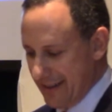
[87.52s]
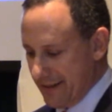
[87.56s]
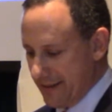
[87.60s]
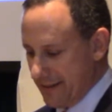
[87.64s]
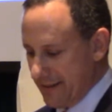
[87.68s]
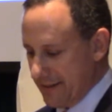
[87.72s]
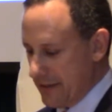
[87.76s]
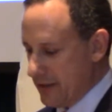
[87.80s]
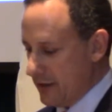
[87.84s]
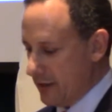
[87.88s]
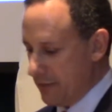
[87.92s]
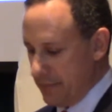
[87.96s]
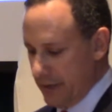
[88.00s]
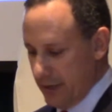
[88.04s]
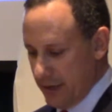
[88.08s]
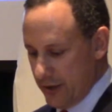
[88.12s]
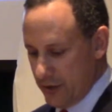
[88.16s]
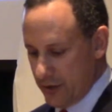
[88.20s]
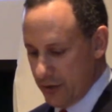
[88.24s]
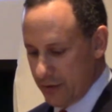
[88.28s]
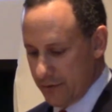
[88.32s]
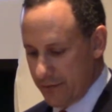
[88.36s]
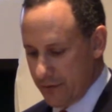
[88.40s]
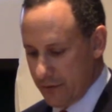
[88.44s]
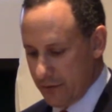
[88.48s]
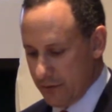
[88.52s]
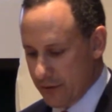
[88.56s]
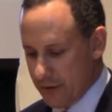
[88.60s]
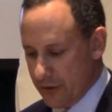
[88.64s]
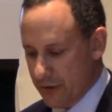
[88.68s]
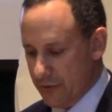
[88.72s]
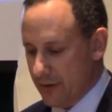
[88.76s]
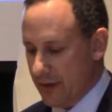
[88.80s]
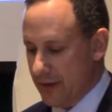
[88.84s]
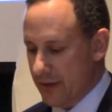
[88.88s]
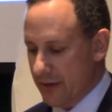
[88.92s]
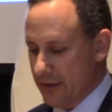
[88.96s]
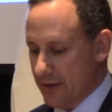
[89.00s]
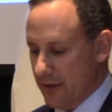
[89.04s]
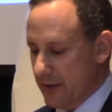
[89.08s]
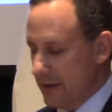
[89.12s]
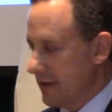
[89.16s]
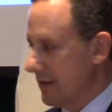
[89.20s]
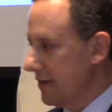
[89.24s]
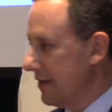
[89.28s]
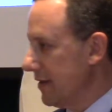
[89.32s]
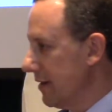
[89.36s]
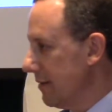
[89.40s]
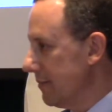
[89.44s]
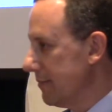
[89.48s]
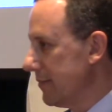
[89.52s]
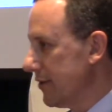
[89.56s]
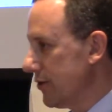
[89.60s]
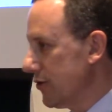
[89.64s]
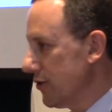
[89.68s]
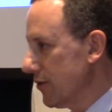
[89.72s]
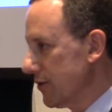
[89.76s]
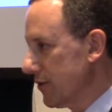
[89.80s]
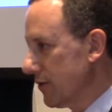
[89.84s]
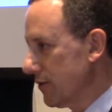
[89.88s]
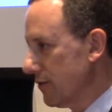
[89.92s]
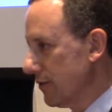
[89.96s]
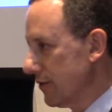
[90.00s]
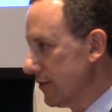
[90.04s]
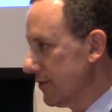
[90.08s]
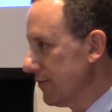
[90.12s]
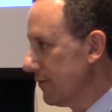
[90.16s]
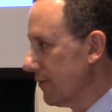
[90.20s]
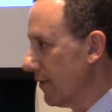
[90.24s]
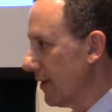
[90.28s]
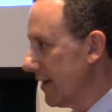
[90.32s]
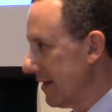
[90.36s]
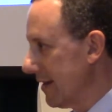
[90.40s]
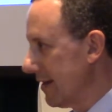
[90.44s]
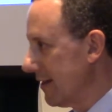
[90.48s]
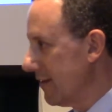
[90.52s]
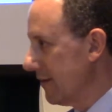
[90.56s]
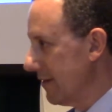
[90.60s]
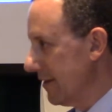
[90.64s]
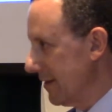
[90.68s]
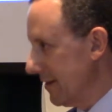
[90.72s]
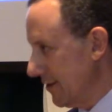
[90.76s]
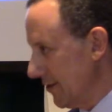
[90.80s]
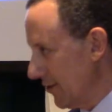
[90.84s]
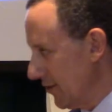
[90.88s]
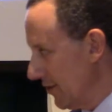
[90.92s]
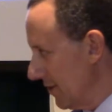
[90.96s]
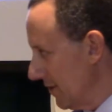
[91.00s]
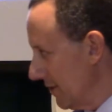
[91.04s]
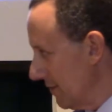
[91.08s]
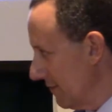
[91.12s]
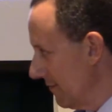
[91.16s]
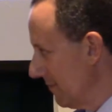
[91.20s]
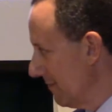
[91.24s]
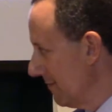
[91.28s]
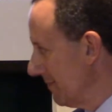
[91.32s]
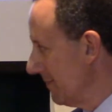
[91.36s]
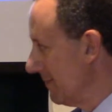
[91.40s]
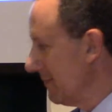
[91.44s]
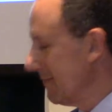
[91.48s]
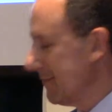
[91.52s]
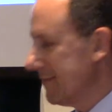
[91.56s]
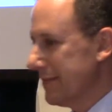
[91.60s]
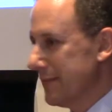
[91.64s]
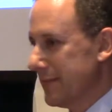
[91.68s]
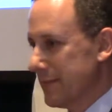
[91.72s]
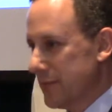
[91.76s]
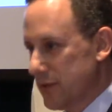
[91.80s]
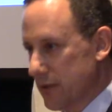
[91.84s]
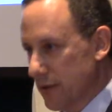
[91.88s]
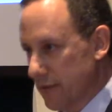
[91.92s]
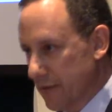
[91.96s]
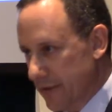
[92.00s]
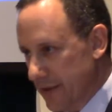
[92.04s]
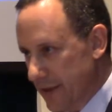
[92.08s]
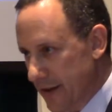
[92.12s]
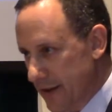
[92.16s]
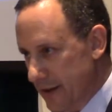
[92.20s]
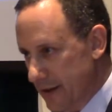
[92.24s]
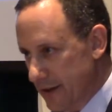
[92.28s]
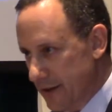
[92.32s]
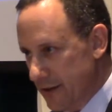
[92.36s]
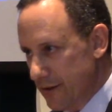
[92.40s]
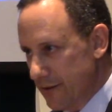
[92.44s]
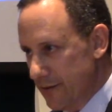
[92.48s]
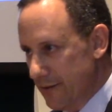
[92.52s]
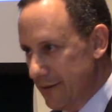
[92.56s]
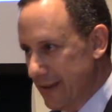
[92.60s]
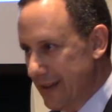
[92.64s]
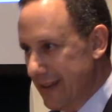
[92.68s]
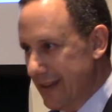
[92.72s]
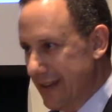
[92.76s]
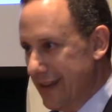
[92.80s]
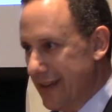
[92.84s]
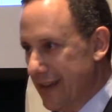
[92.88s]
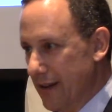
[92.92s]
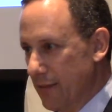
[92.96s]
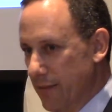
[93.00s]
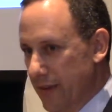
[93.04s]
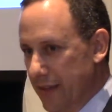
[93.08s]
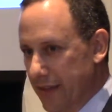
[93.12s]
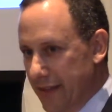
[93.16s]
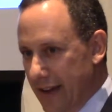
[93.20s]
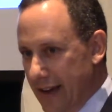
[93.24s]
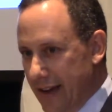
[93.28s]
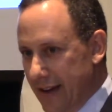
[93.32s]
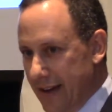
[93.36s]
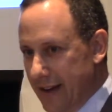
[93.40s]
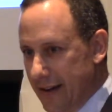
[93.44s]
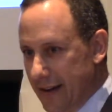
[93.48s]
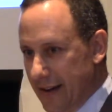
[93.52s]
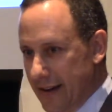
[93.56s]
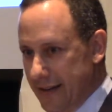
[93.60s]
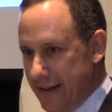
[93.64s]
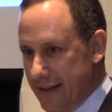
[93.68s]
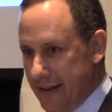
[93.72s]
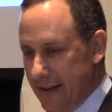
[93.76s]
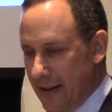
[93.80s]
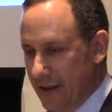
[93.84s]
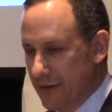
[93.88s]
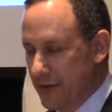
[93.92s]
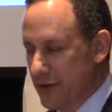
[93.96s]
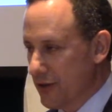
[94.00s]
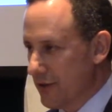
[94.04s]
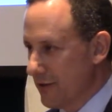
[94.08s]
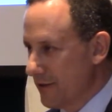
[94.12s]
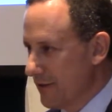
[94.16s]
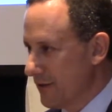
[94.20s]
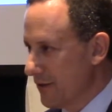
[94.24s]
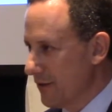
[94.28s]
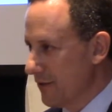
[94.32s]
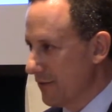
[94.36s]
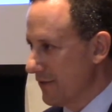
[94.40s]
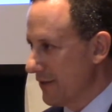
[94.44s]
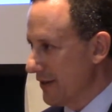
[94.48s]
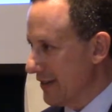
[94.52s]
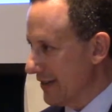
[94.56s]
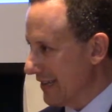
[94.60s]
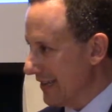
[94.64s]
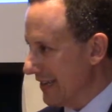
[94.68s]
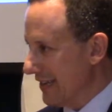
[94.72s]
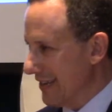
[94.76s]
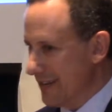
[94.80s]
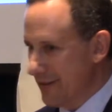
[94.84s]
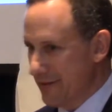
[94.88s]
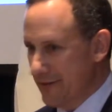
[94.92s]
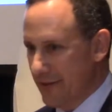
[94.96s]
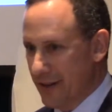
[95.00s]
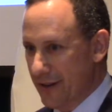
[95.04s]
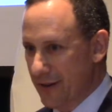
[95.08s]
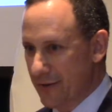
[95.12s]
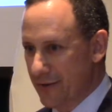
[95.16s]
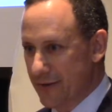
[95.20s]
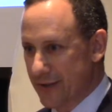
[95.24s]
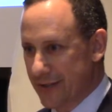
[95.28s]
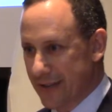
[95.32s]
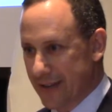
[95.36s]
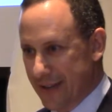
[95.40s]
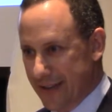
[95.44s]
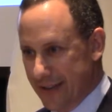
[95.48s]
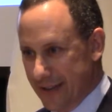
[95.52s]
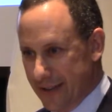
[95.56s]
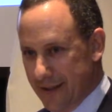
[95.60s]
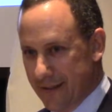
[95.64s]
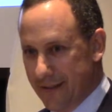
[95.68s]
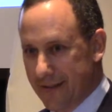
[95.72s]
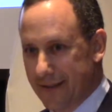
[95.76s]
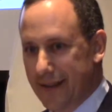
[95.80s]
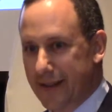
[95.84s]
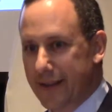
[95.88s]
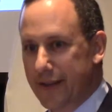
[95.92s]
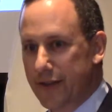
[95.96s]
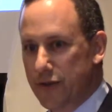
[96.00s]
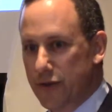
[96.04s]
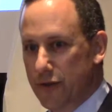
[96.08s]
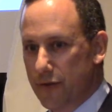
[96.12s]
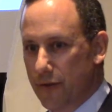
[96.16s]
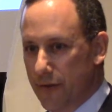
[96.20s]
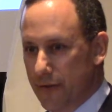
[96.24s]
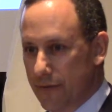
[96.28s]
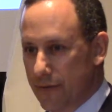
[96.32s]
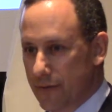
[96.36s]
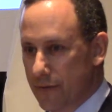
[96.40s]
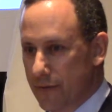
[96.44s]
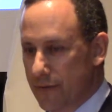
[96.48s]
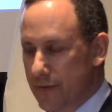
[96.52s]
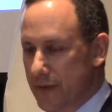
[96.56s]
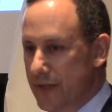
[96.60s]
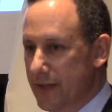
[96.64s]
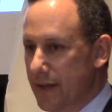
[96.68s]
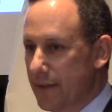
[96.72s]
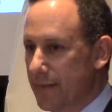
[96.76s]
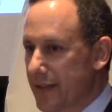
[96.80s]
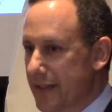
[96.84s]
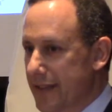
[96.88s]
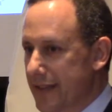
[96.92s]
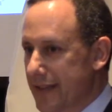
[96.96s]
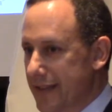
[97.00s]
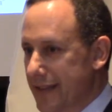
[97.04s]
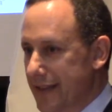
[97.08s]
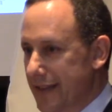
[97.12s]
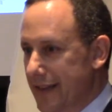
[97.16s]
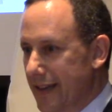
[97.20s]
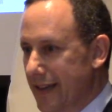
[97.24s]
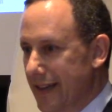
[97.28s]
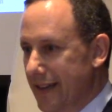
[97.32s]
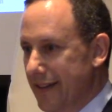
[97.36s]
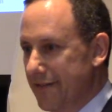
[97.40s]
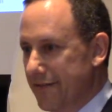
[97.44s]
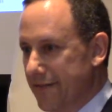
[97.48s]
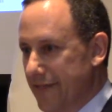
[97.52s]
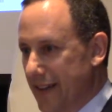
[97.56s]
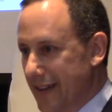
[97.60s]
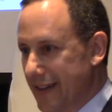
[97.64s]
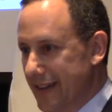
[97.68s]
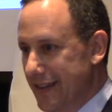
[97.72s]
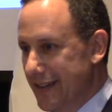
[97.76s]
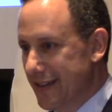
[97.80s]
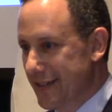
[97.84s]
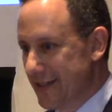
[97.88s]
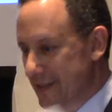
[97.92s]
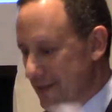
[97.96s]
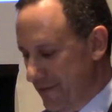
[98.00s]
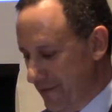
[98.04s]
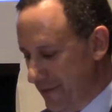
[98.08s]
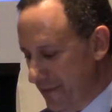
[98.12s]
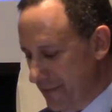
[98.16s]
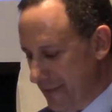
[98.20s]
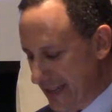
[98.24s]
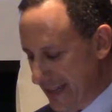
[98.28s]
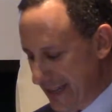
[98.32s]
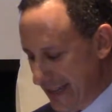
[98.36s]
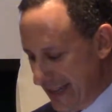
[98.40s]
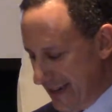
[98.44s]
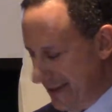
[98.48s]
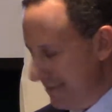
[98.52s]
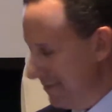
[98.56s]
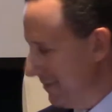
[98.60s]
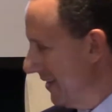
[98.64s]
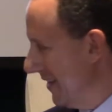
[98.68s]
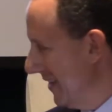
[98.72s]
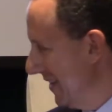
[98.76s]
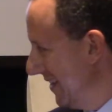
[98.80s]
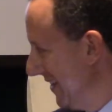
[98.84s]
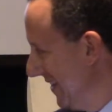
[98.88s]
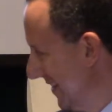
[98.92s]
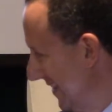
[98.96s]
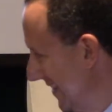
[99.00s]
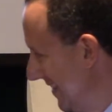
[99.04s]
to help each of you address the ambitious goals of Right Care Initiative. So thank you, and with that, I'd like to now turn it over to Kendra, who's going to lead you through some of the findings from the campaign.